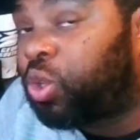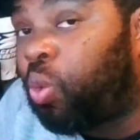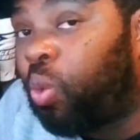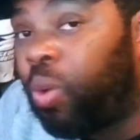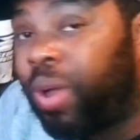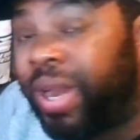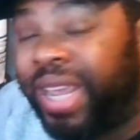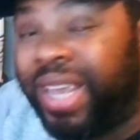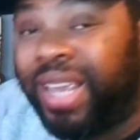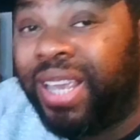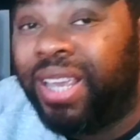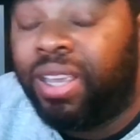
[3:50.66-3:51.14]

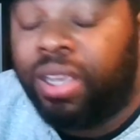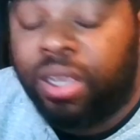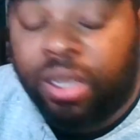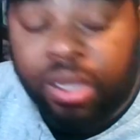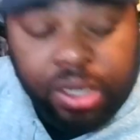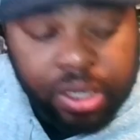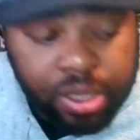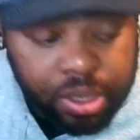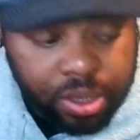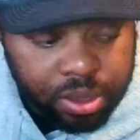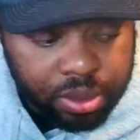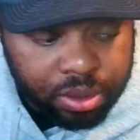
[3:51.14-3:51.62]
20,
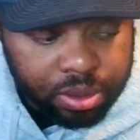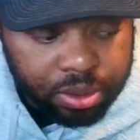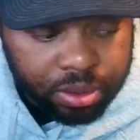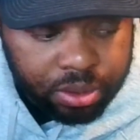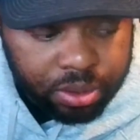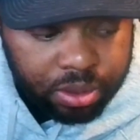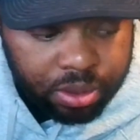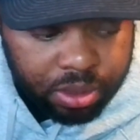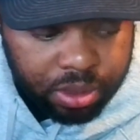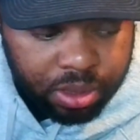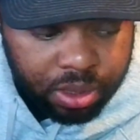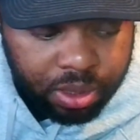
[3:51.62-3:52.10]

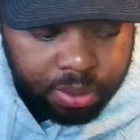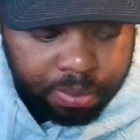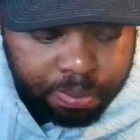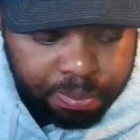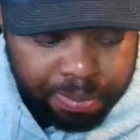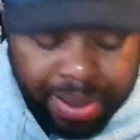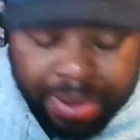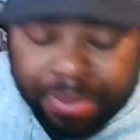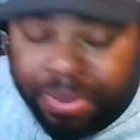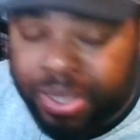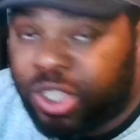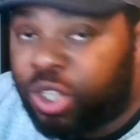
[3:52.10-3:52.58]

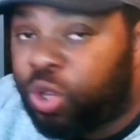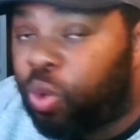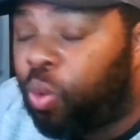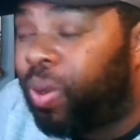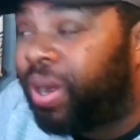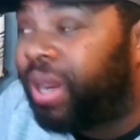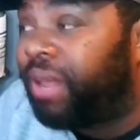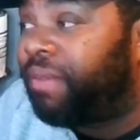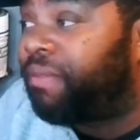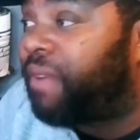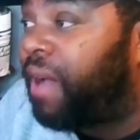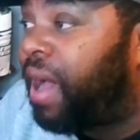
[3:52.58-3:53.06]
maybe
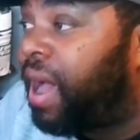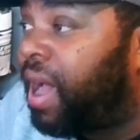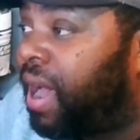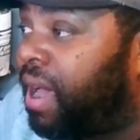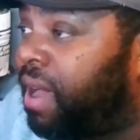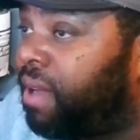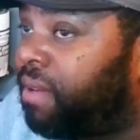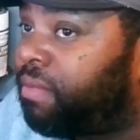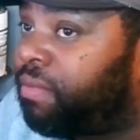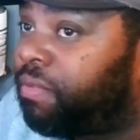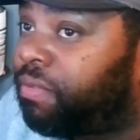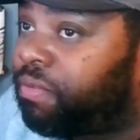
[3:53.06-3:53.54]
25.
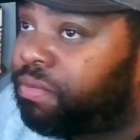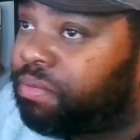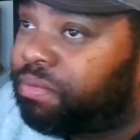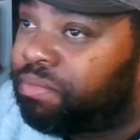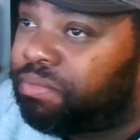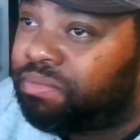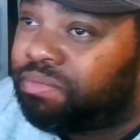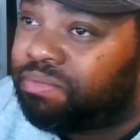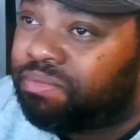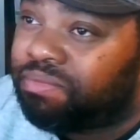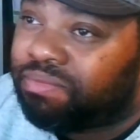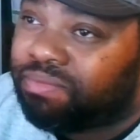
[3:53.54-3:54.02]

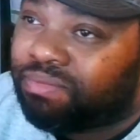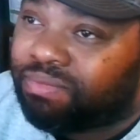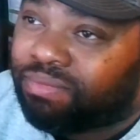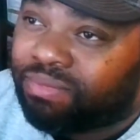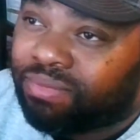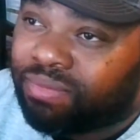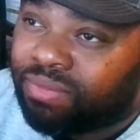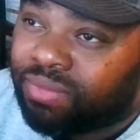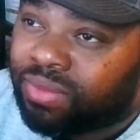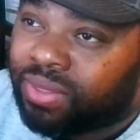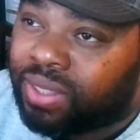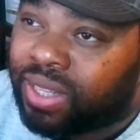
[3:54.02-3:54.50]

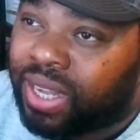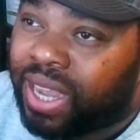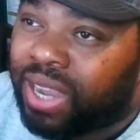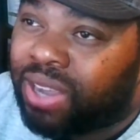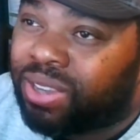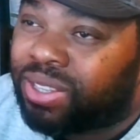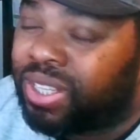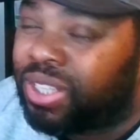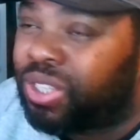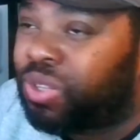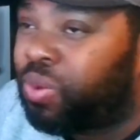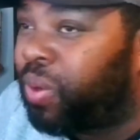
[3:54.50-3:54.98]
I ain't gonna
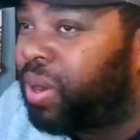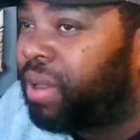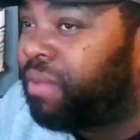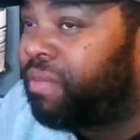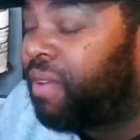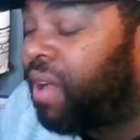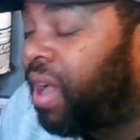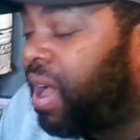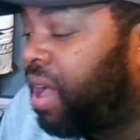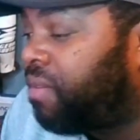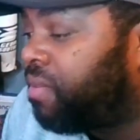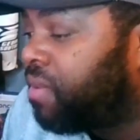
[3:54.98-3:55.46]
say
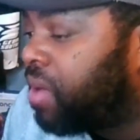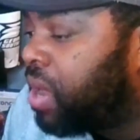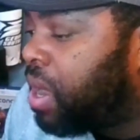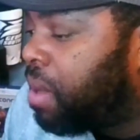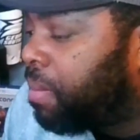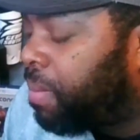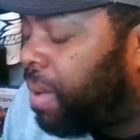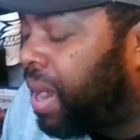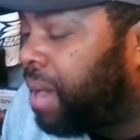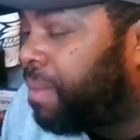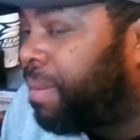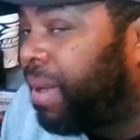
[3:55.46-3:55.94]
25,
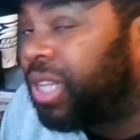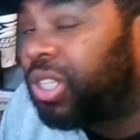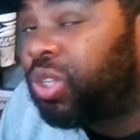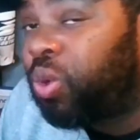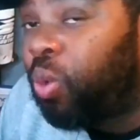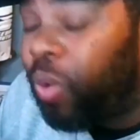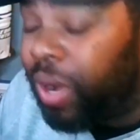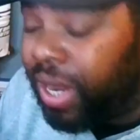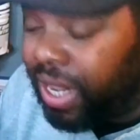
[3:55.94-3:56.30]
probably about 20